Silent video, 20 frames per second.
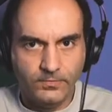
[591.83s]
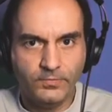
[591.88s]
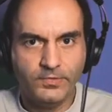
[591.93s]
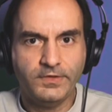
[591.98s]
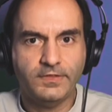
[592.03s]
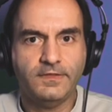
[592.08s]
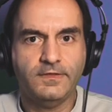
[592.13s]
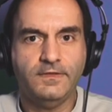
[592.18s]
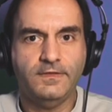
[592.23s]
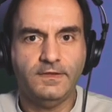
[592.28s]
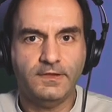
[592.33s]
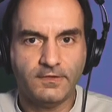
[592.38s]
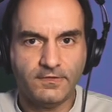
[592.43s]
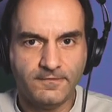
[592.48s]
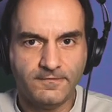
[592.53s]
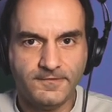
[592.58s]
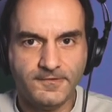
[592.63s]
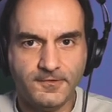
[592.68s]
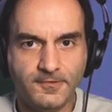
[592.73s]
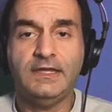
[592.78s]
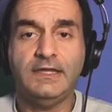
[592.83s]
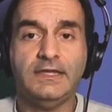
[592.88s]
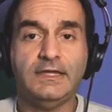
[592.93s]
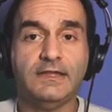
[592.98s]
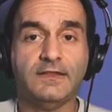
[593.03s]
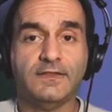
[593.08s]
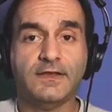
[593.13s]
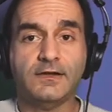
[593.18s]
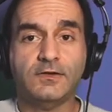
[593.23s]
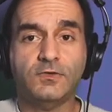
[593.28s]
with this film
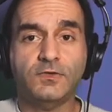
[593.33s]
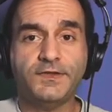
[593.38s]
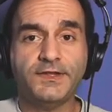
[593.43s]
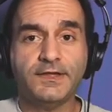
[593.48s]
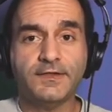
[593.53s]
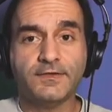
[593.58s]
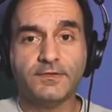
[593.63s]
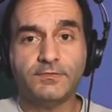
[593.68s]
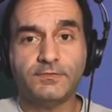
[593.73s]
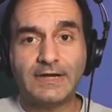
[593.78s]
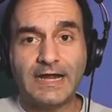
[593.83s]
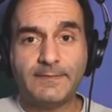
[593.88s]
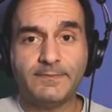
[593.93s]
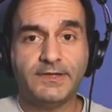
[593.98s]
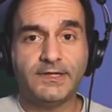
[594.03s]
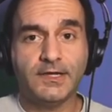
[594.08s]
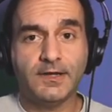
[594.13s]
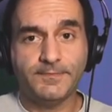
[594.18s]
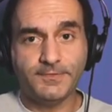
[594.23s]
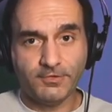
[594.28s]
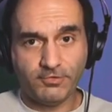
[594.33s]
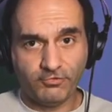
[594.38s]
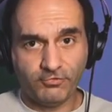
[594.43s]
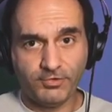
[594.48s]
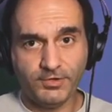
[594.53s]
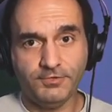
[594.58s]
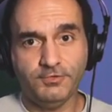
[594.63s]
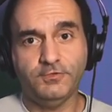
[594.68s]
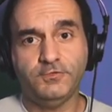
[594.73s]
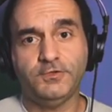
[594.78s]
is not only is it wrapping up this
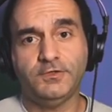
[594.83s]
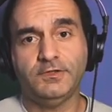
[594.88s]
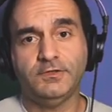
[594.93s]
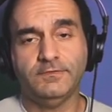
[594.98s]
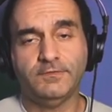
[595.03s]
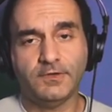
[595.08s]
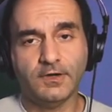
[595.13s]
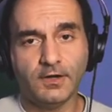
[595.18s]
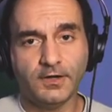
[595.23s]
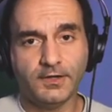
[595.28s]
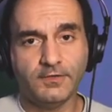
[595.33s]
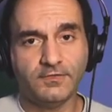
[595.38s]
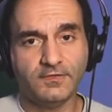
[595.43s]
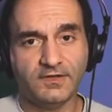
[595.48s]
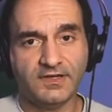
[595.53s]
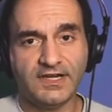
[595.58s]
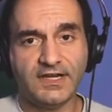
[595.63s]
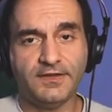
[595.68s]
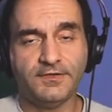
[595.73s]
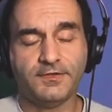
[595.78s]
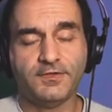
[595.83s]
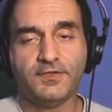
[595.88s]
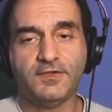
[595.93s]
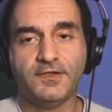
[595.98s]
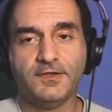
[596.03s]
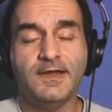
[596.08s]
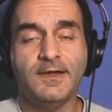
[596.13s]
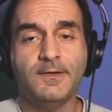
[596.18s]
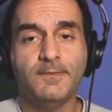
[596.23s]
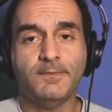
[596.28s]
trilogy of Guardians of the
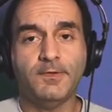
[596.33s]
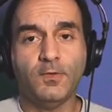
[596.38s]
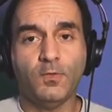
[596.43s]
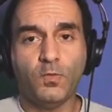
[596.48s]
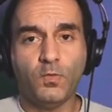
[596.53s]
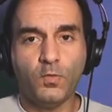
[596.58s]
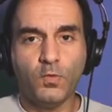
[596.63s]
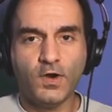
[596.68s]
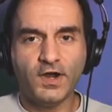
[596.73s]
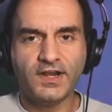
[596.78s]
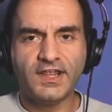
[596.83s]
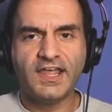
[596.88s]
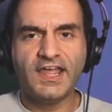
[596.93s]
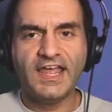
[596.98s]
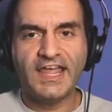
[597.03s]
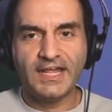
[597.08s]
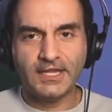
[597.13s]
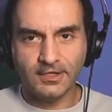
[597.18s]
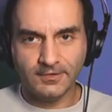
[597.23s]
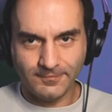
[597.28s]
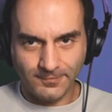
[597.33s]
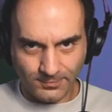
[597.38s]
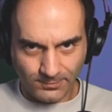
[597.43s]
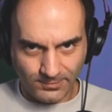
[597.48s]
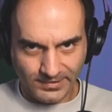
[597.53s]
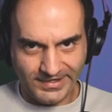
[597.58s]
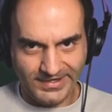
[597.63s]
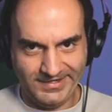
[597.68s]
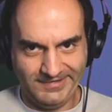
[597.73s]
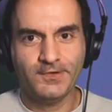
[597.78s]
Galaxy, but what a hell of a
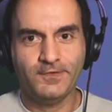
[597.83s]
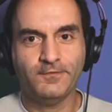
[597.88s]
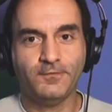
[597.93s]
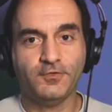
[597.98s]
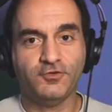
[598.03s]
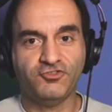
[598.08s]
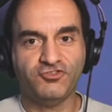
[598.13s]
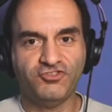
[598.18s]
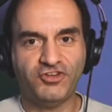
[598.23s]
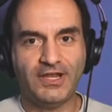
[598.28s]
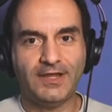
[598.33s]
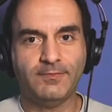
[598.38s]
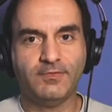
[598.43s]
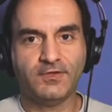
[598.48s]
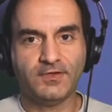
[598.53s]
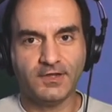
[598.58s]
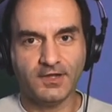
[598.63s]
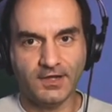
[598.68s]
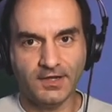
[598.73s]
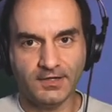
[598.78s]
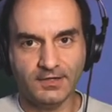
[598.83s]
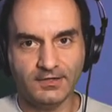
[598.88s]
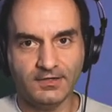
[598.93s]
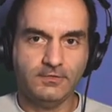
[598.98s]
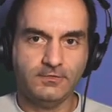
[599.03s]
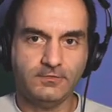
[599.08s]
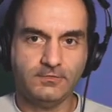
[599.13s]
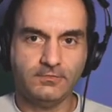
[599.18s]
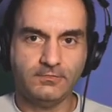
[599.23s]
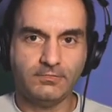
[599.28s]
way for James Gunn
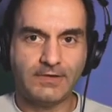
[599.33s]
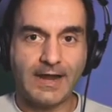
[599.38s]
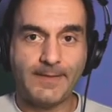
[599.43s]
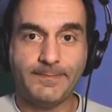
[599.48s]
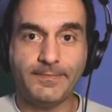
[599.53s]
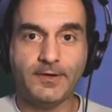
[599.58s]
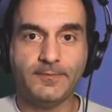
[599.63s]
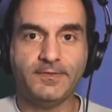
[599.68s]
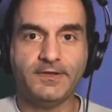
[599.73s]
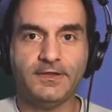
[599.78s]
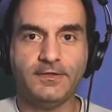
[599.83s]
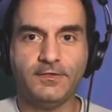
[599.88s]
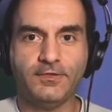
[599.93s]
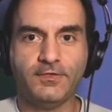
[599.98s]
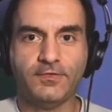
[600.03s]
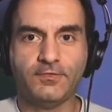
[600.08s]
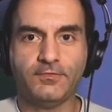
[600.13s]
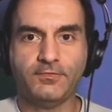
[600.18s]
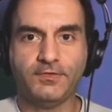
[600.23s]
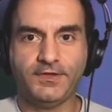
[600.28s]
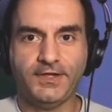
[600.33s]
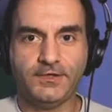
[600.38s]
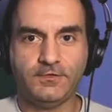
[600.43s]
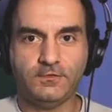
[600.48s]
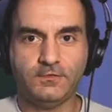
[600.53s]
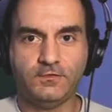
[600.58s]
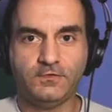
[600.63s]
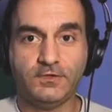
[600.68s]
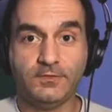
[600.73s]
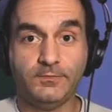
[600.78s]
to wrap up his
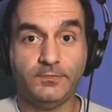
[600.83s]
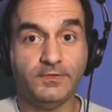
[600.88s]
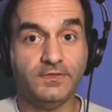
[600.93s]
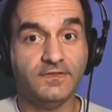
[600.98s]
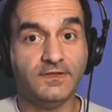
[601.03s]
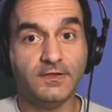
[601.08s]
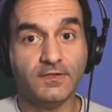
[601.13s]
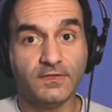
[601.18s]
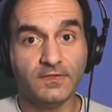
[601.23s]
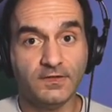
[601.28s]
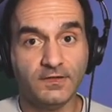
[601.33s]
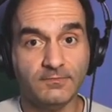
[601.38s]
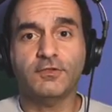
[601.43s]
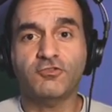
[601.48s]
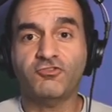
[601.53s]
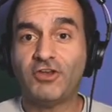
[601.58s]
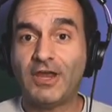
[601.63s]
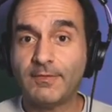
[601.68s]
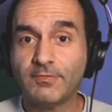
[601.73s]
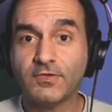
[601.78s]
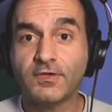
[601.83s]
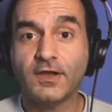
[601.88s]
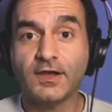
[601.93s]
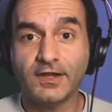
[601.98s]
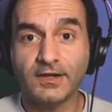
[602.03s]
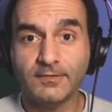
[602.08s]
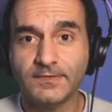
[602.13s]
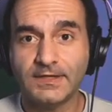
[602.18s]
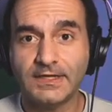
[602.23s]
relationship with Disney. James Gunn